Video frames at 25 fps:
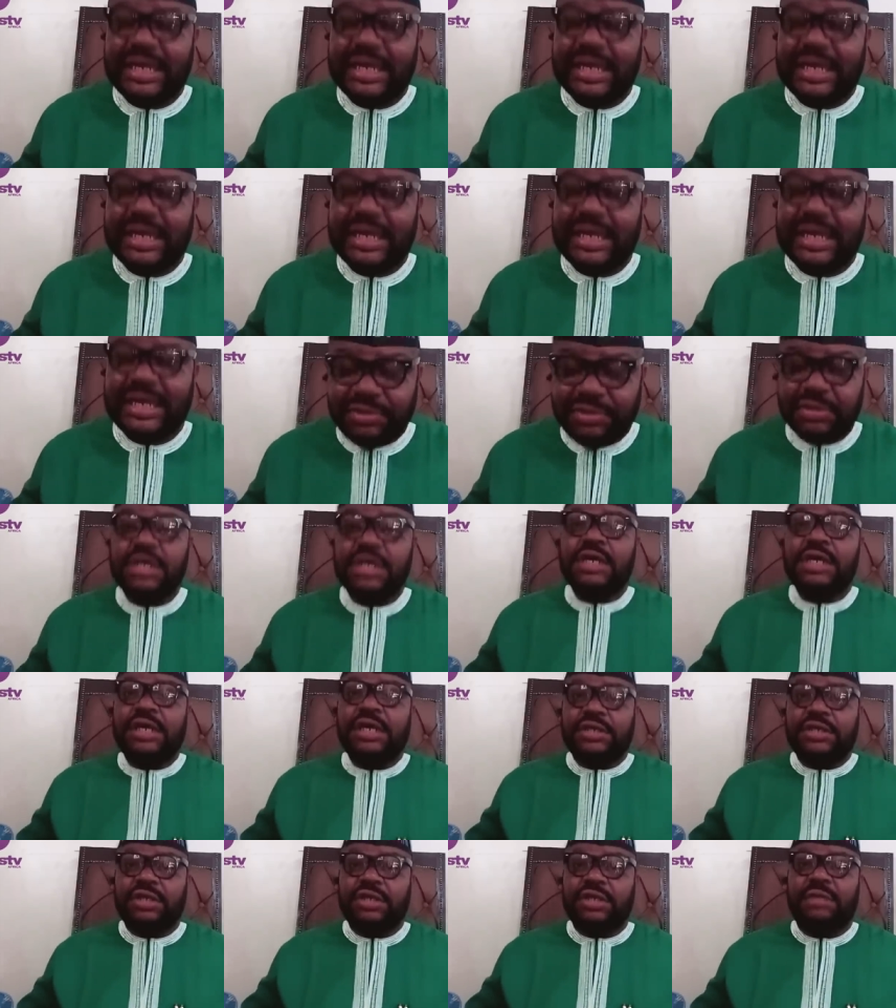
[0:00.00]
doubt,
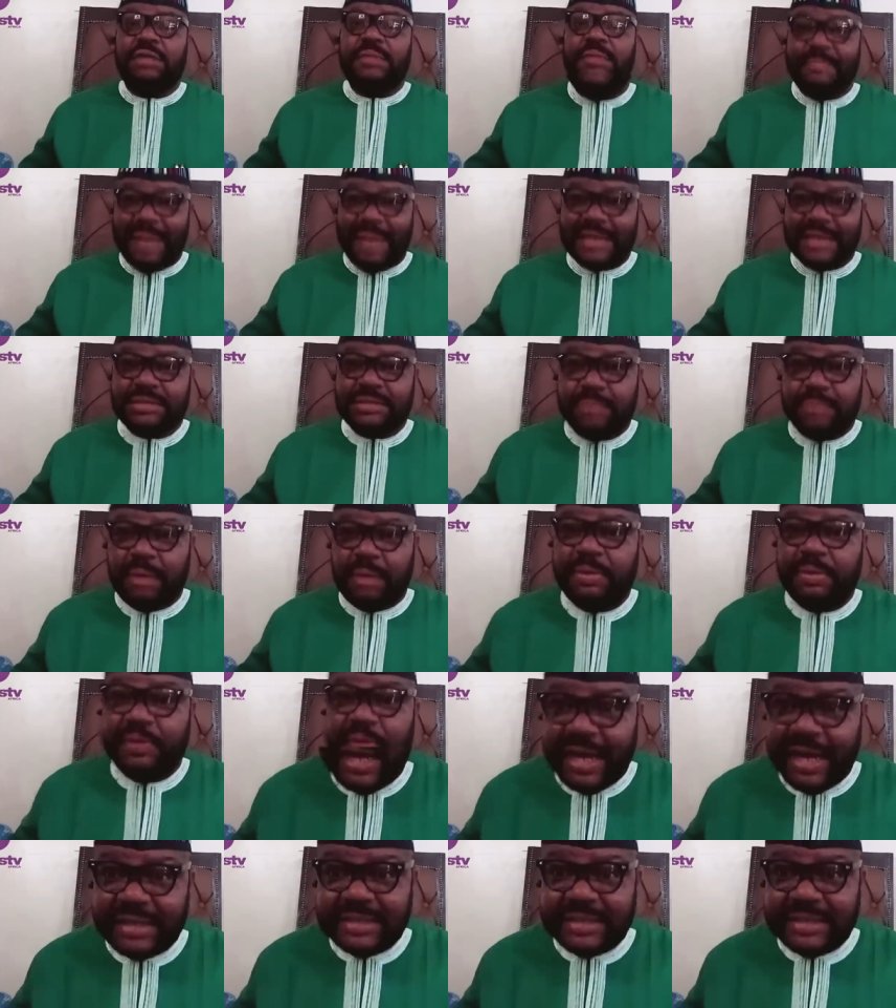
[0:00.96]
it's going to be a maximum
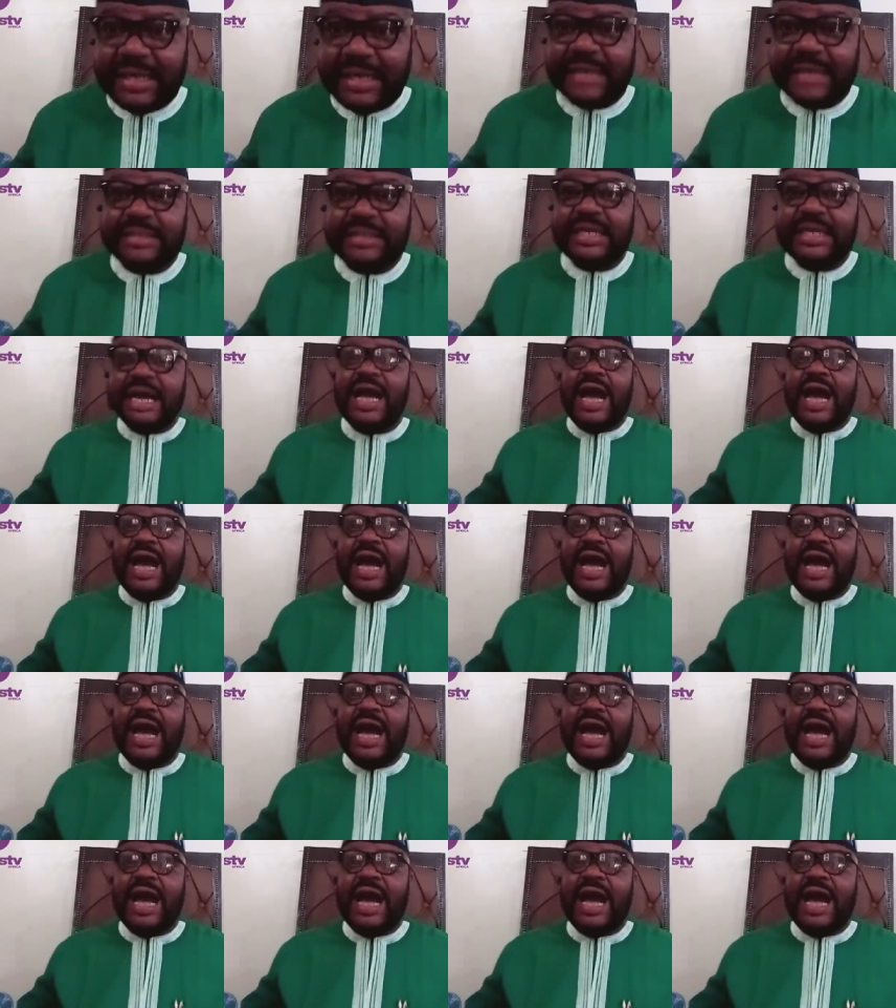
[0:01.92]
of eight years